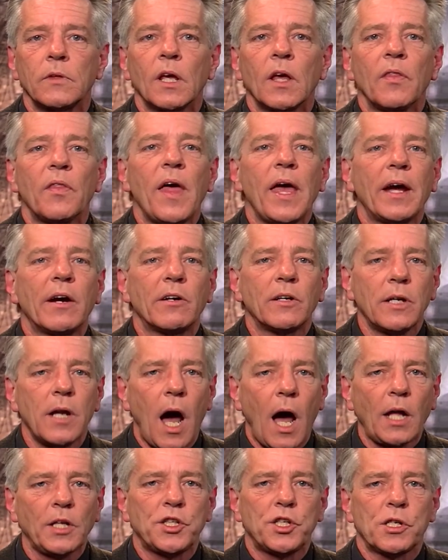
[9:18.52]
They are
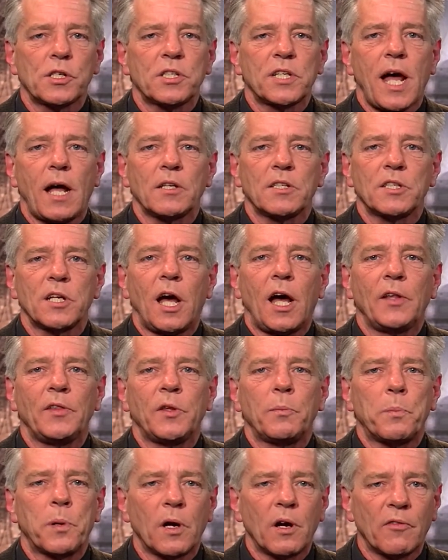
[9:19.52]
not just outside the
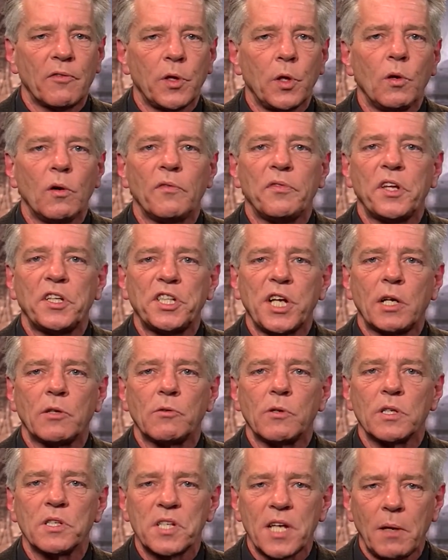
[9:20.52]
purview of the
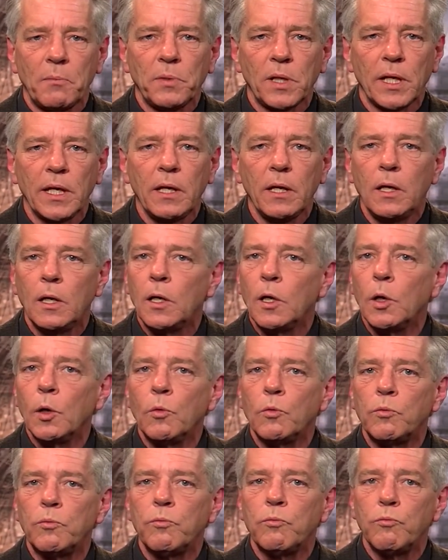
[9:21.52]
General Assembly,
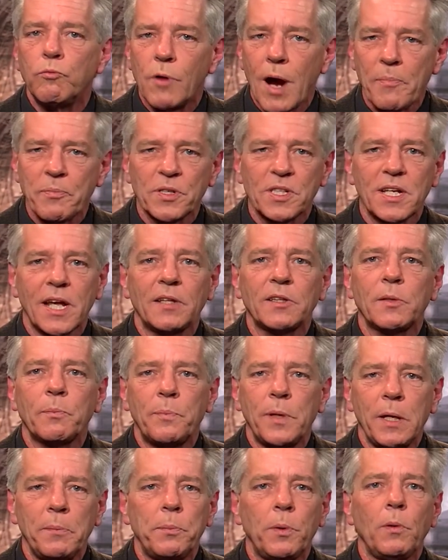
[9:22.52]
who represent the
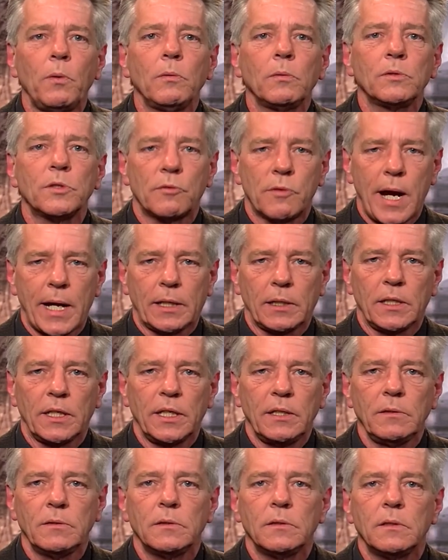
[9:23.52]
people directly.